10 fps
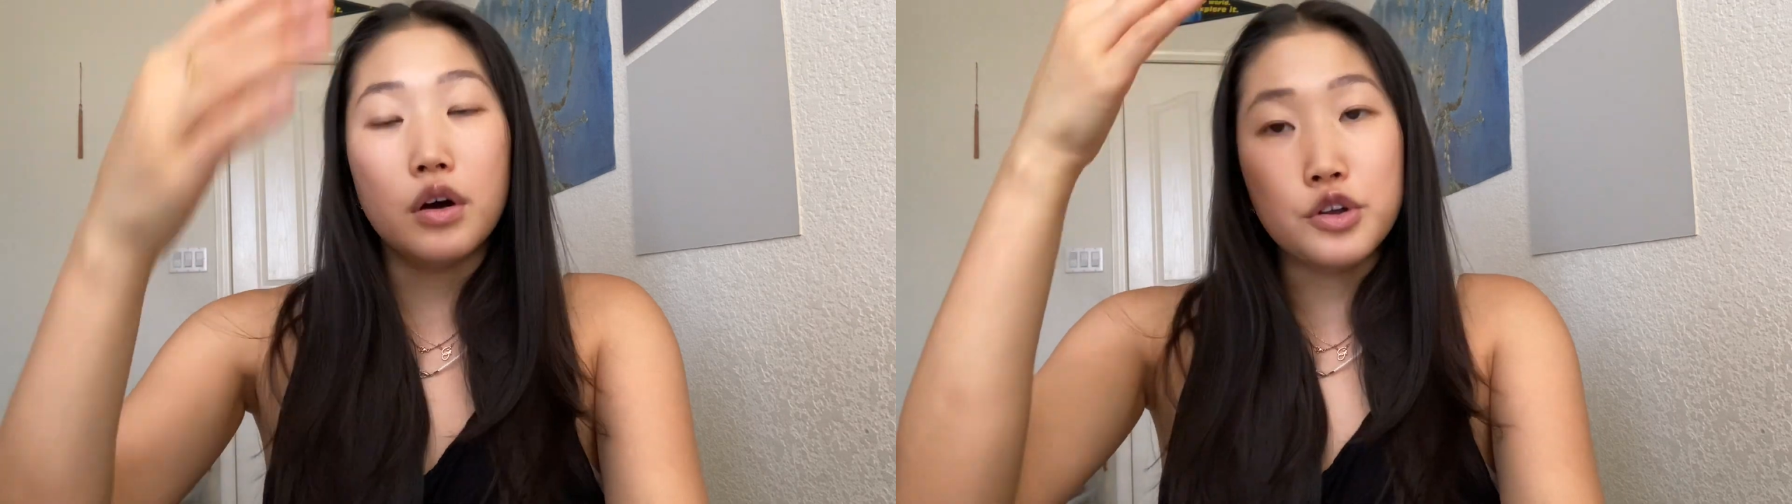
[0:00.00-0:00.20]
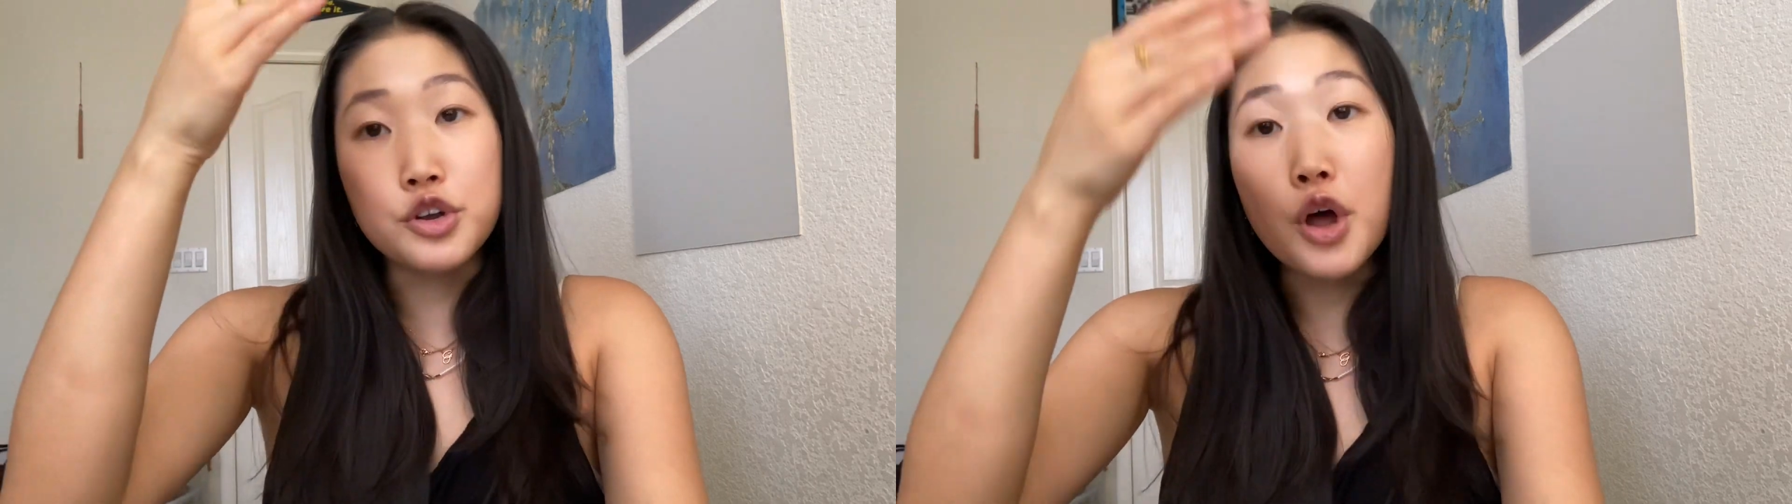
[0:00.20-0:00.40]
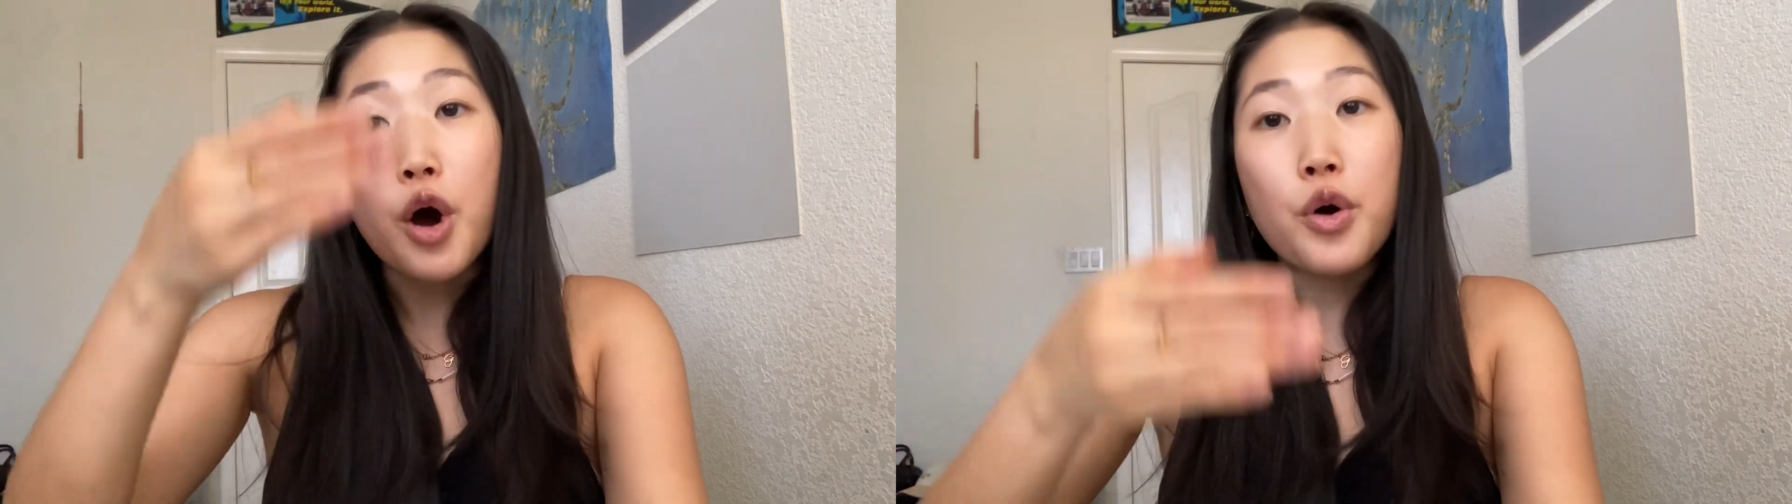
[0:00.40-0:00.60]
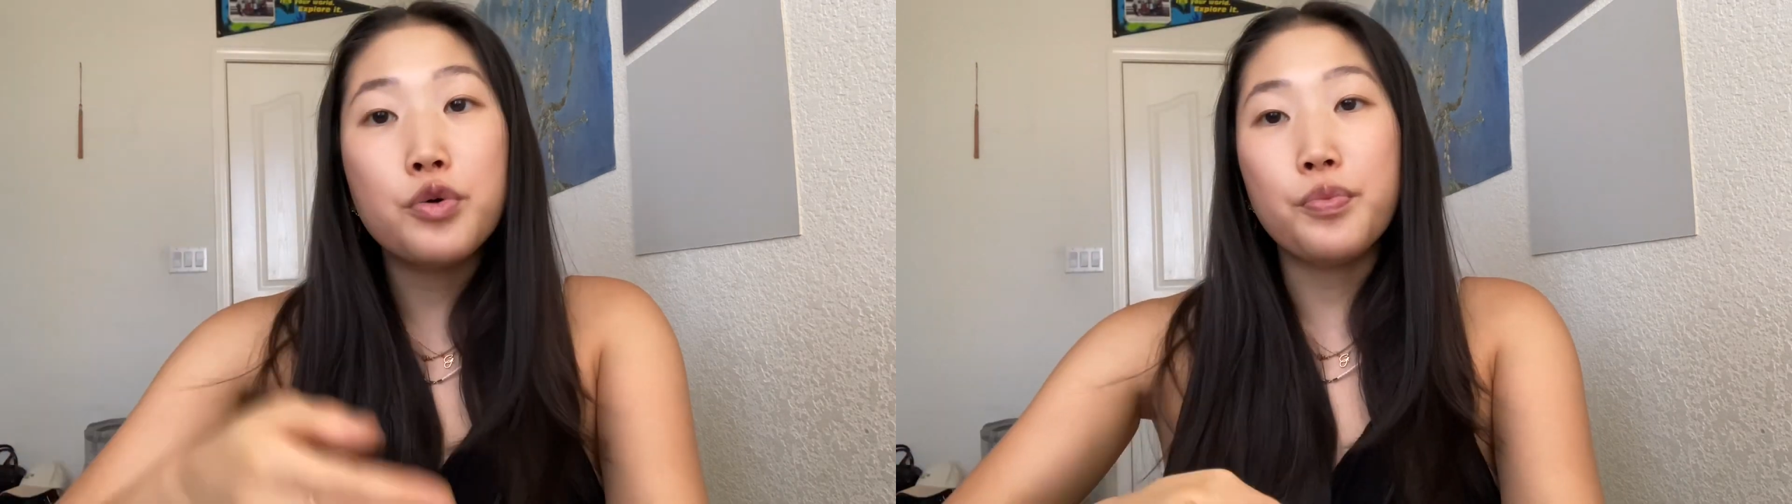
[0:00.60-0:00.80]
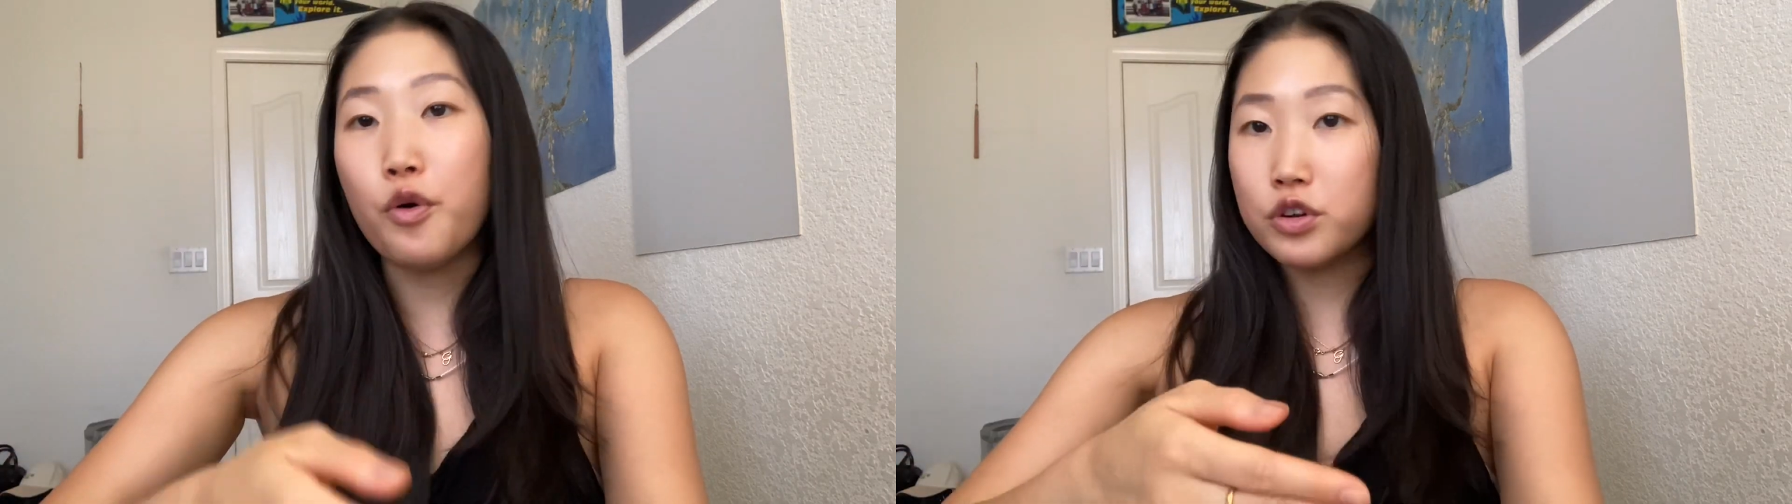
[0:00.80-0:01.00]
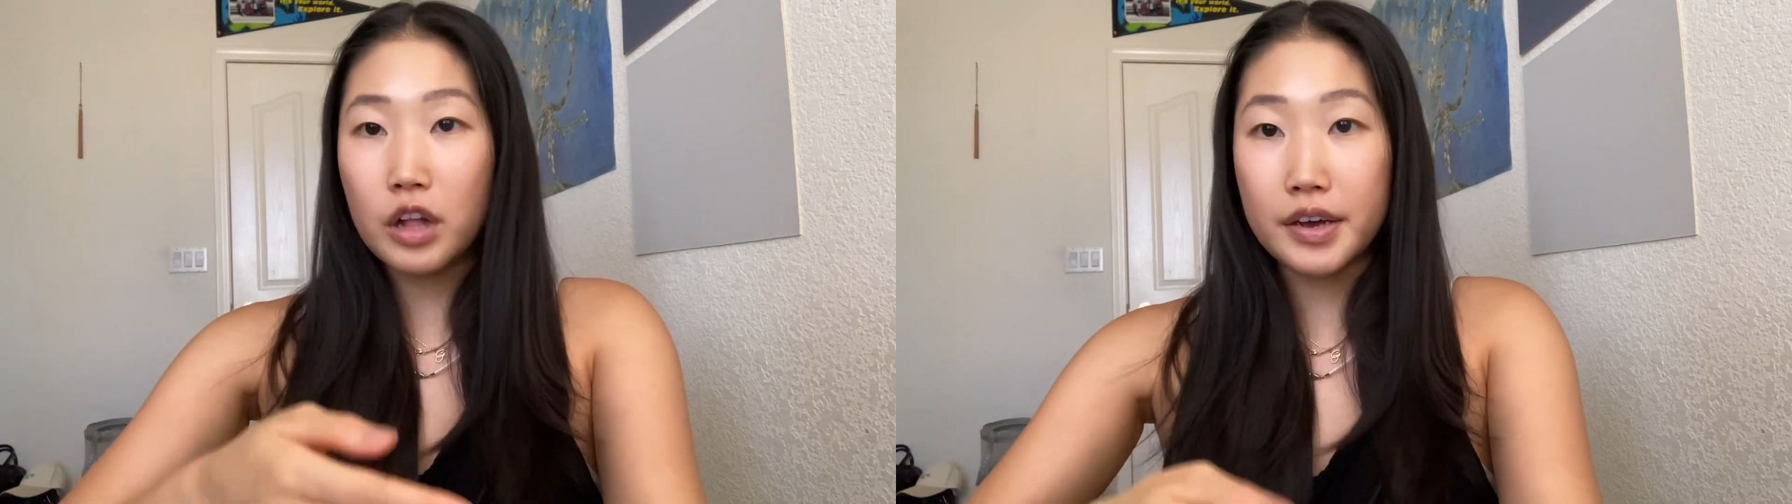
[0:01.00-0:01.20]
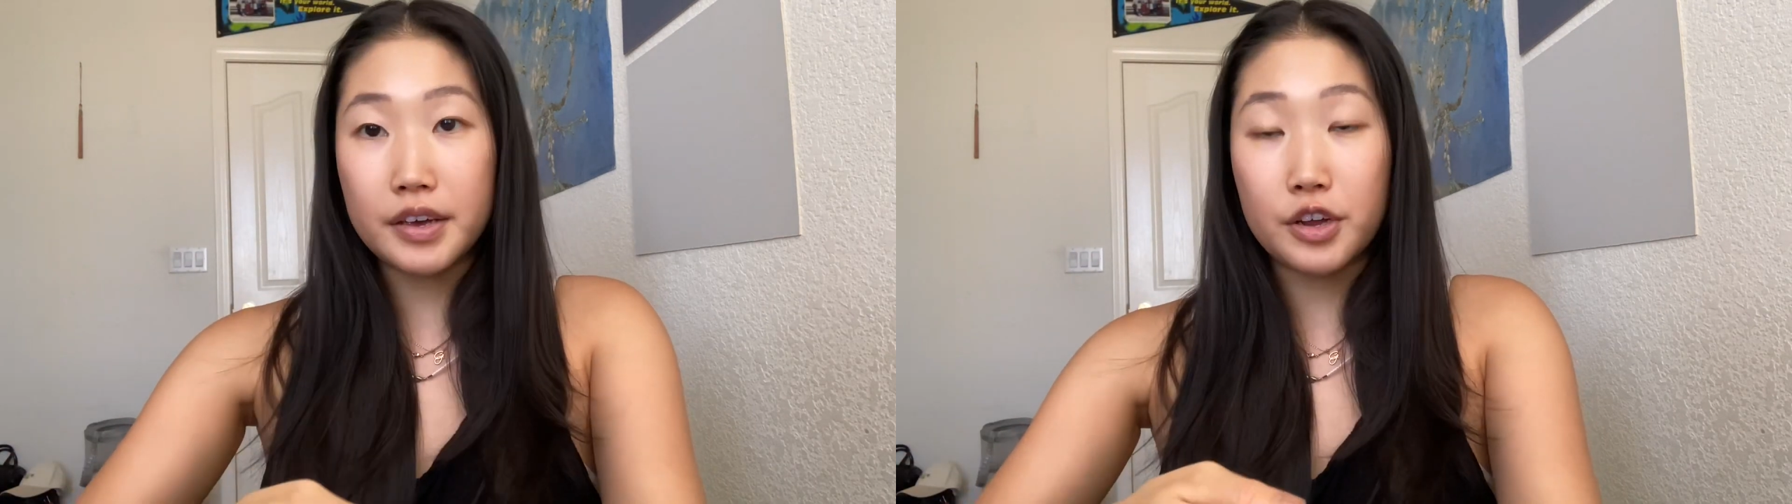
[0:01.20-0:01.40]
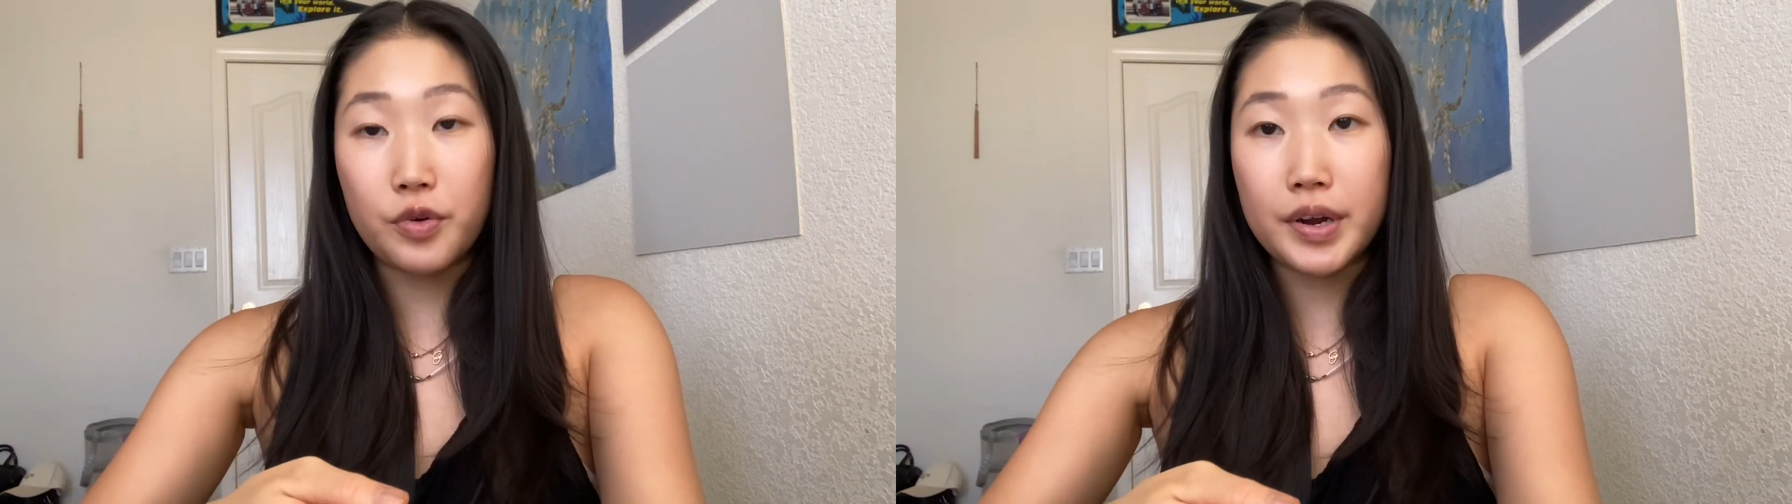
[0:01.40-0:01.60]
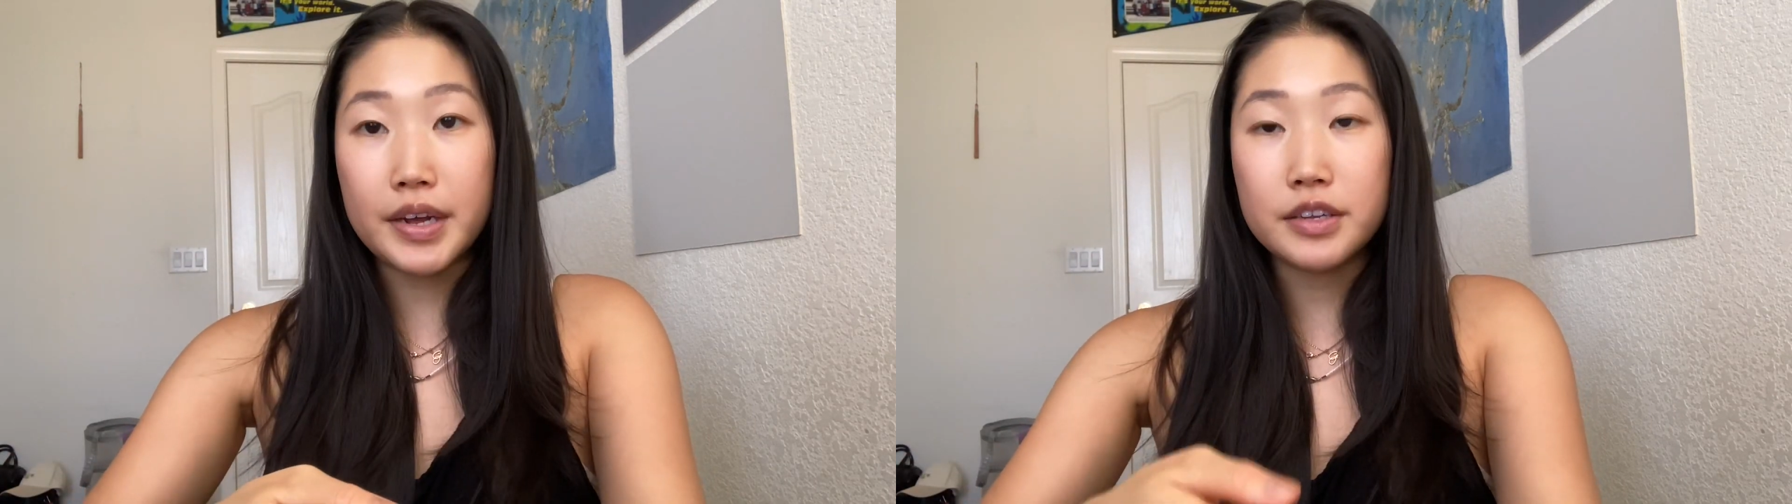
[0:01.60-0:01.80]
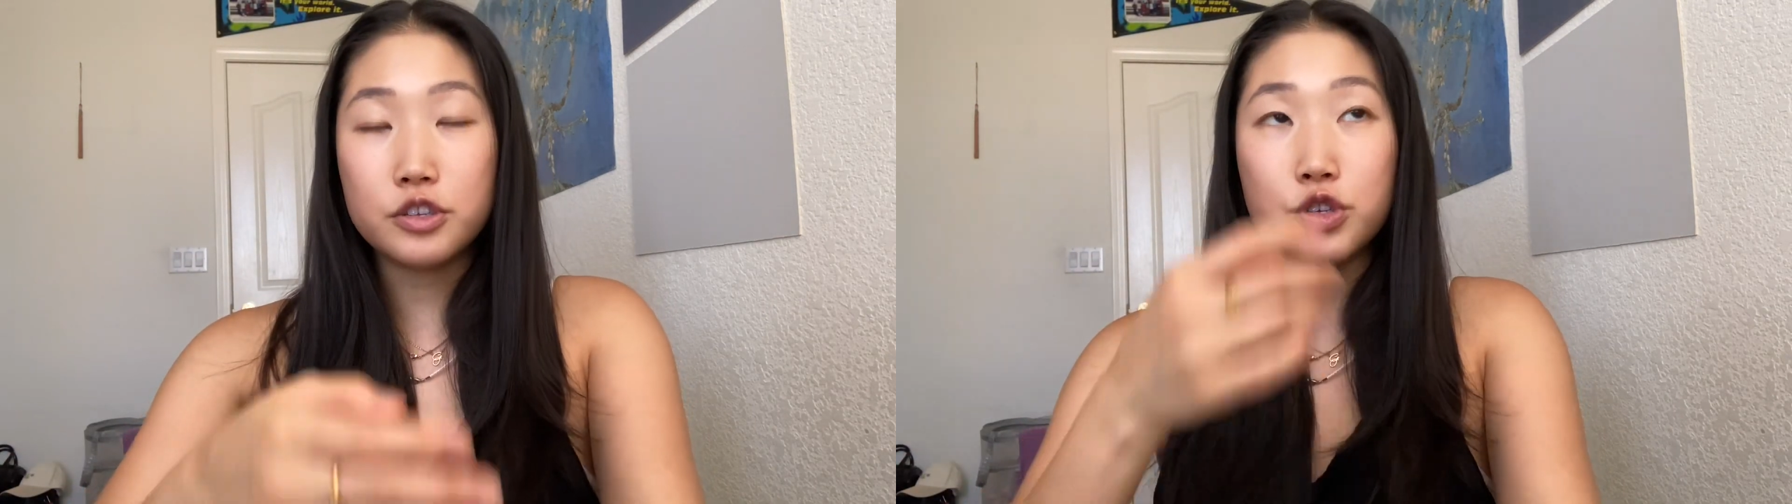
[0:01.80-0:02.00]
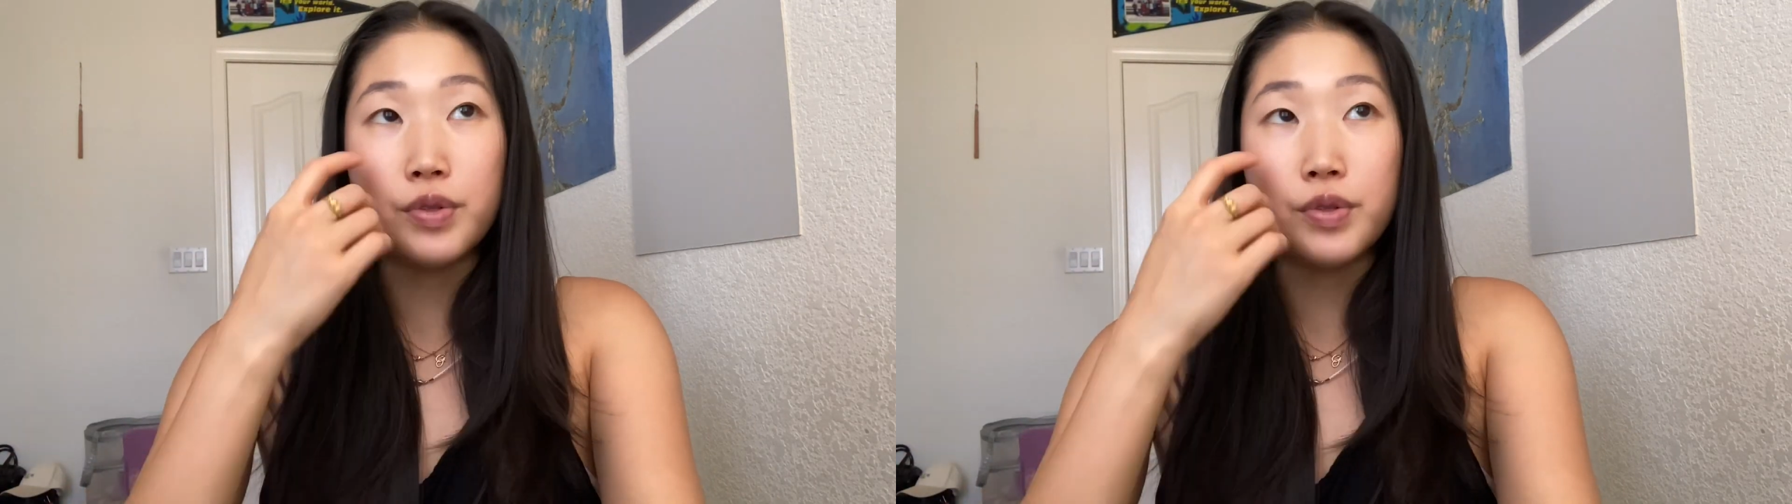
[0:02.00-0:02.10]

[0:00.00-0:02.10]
known pore clogging ingredients